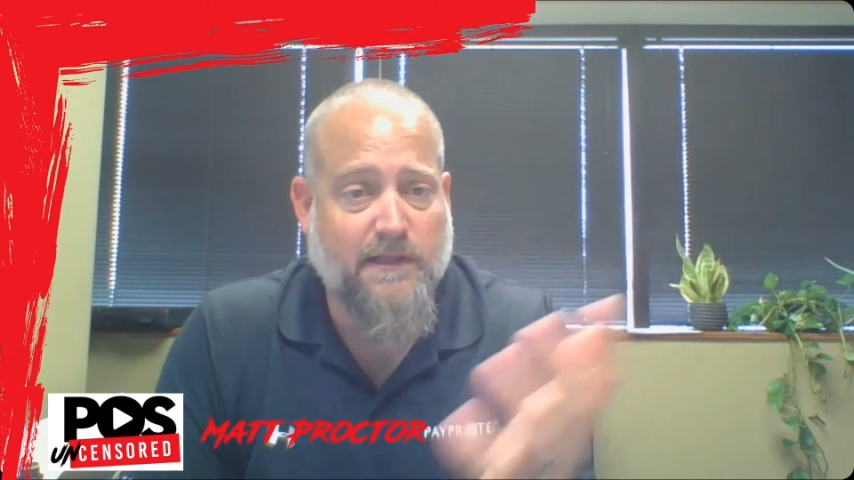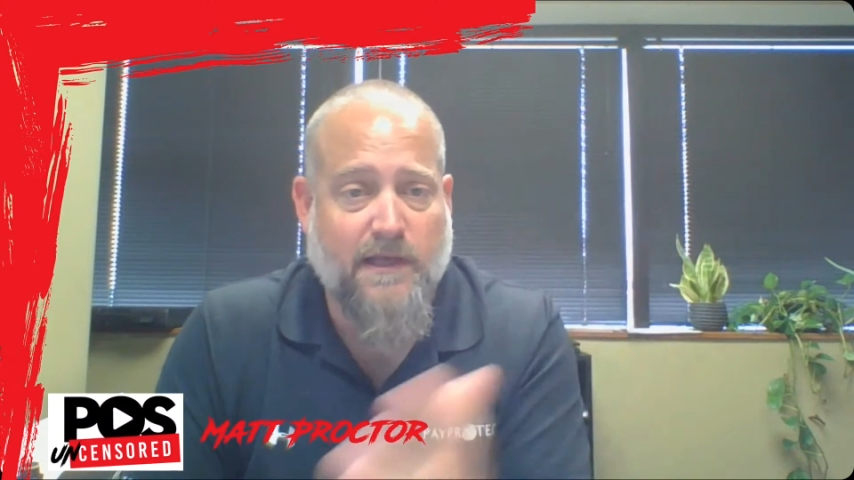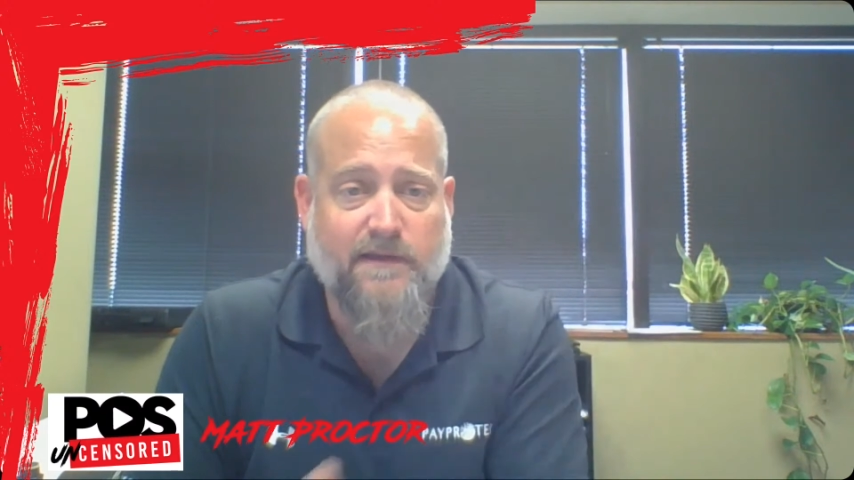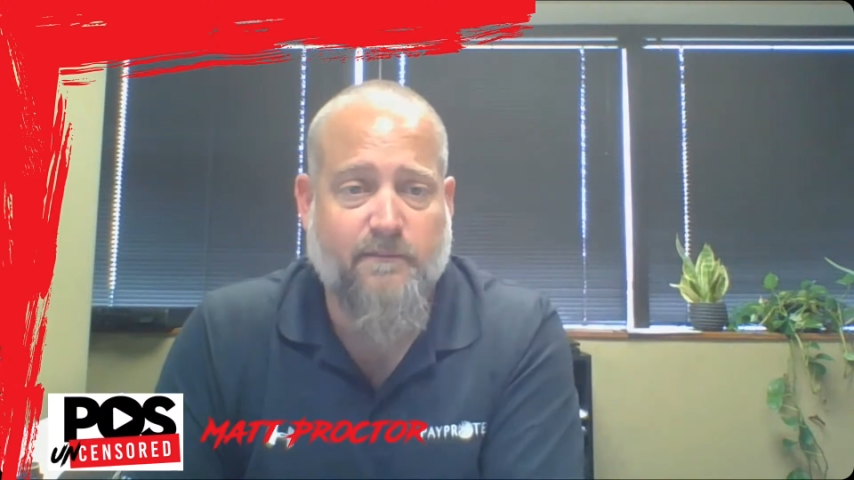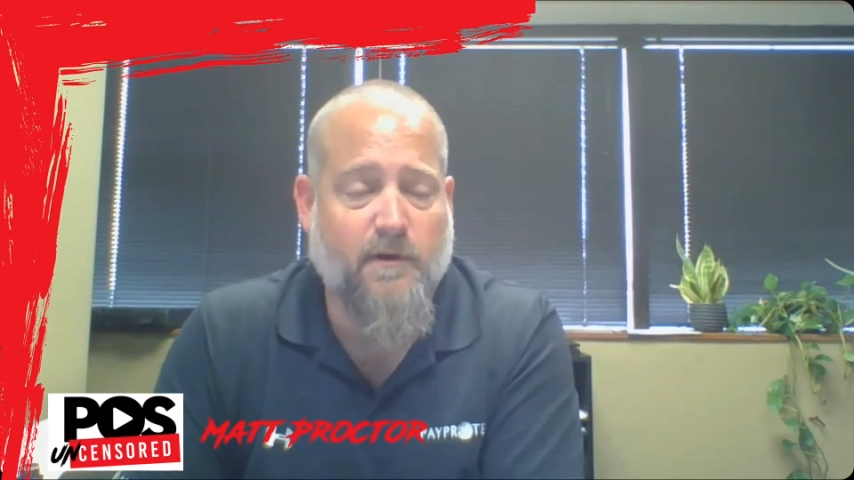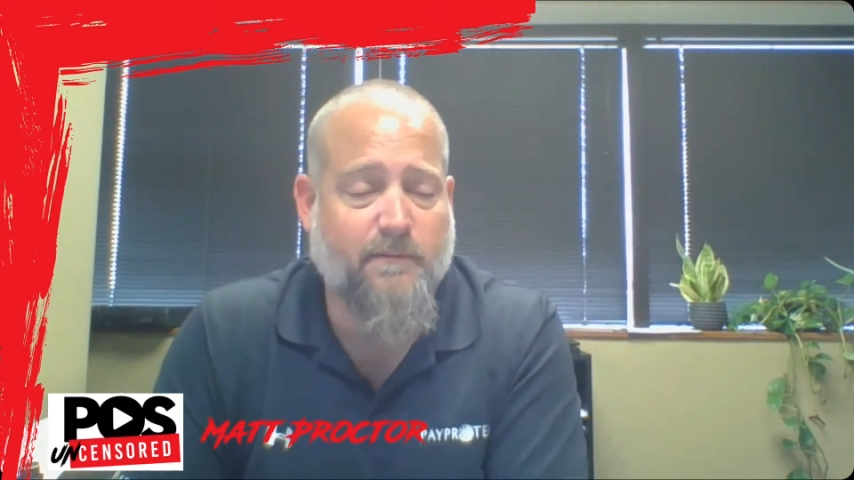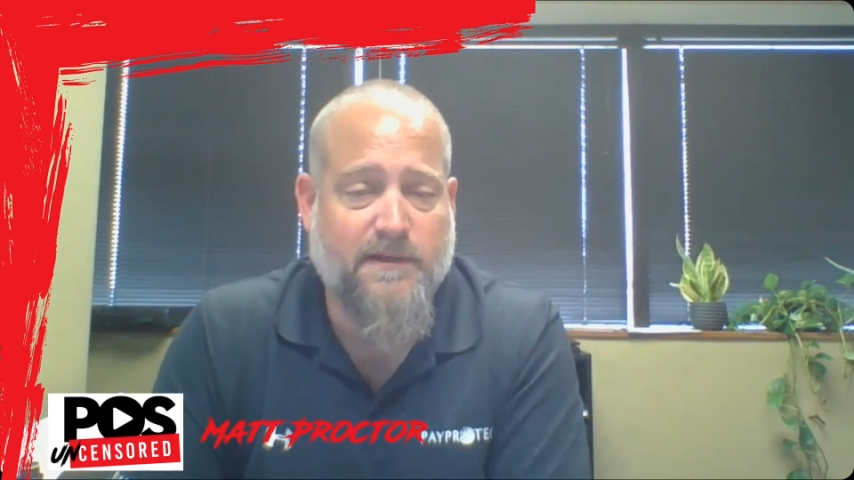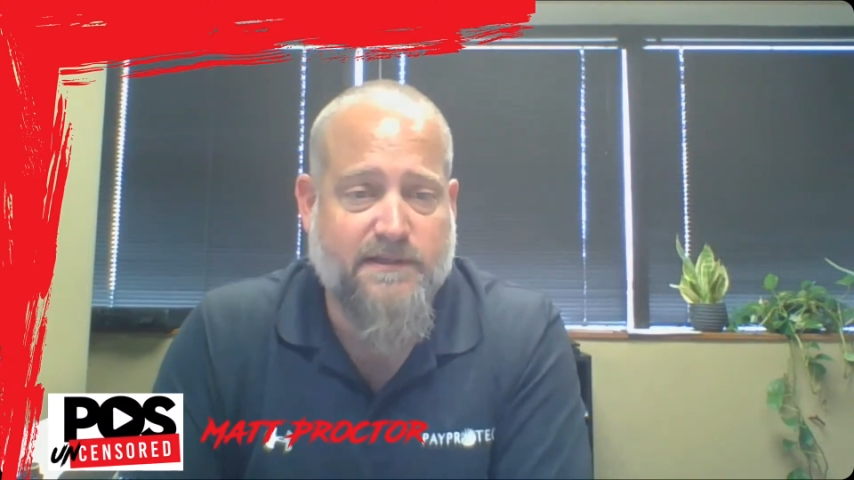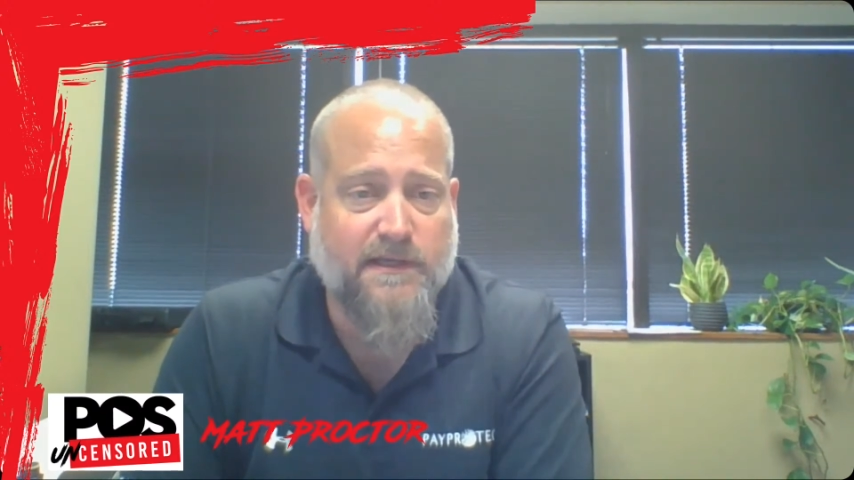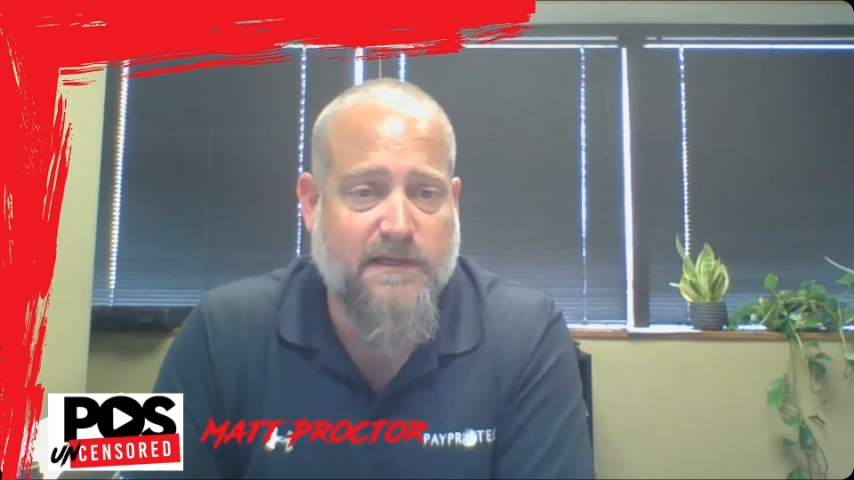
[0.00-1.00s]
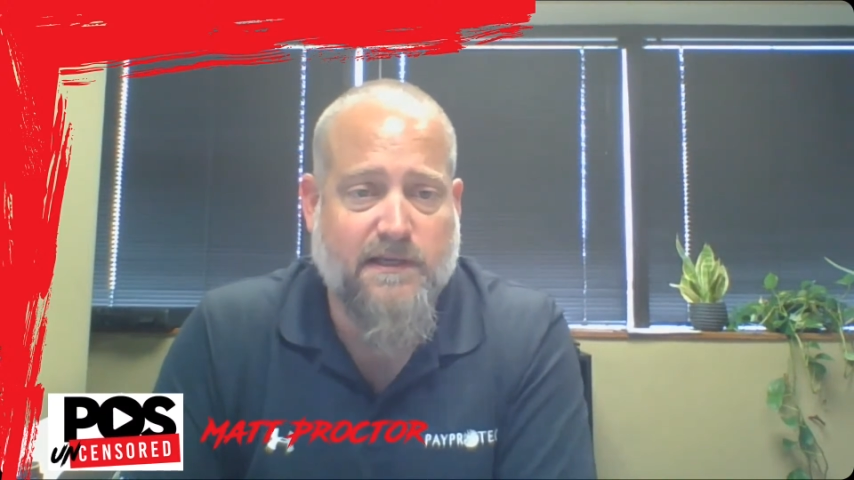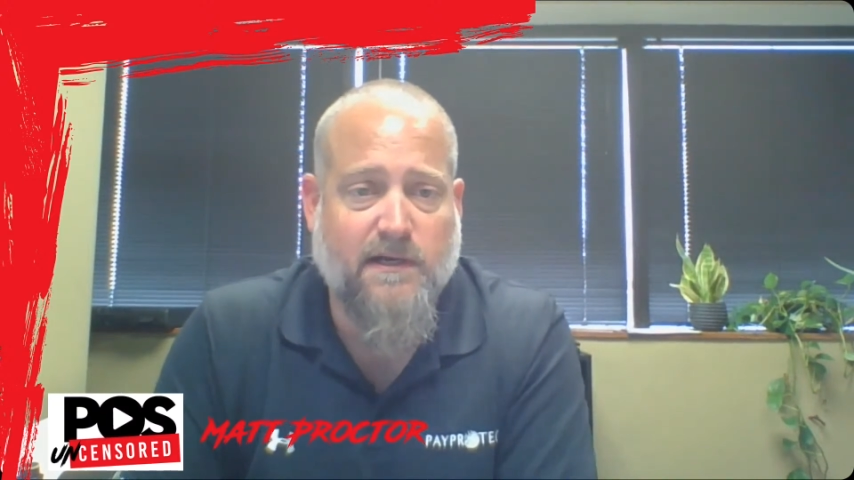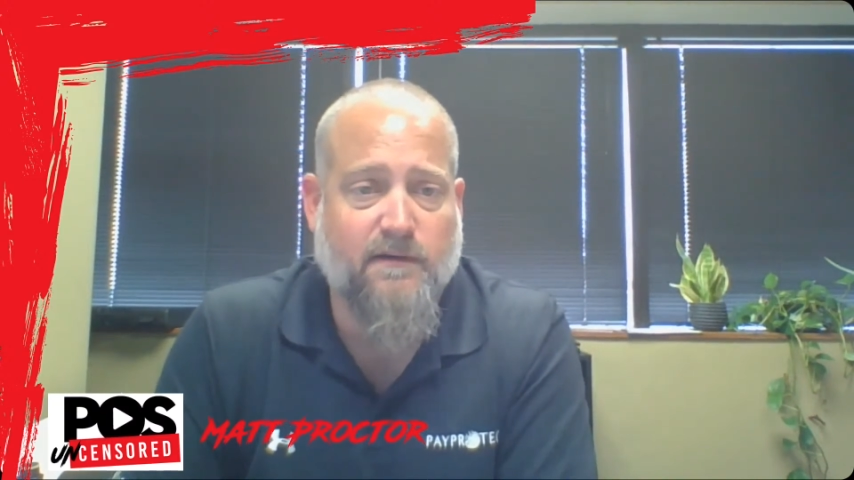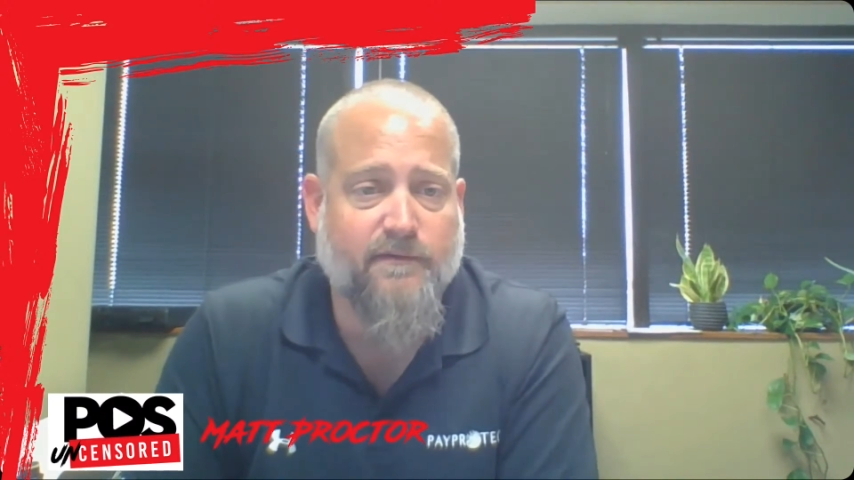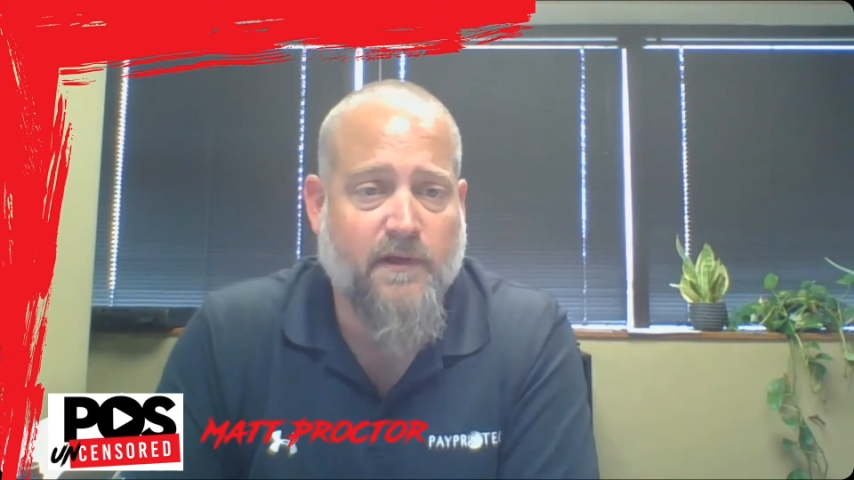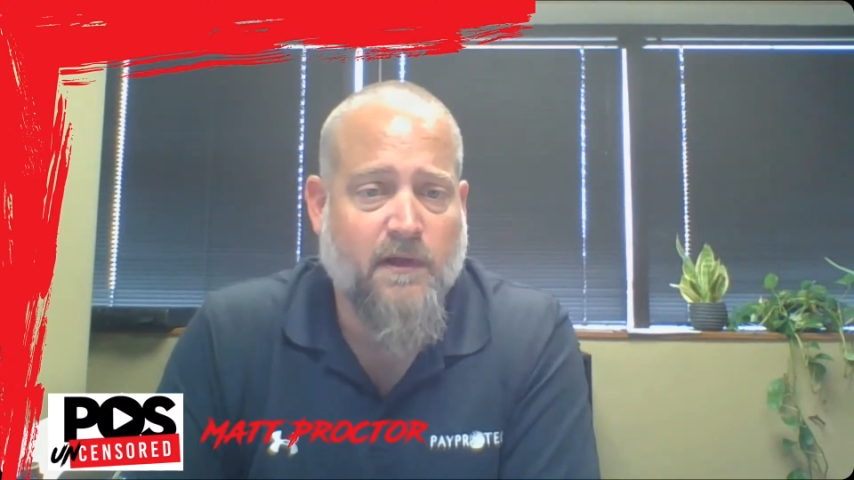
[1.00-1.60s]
lot of them aren't being taken care of,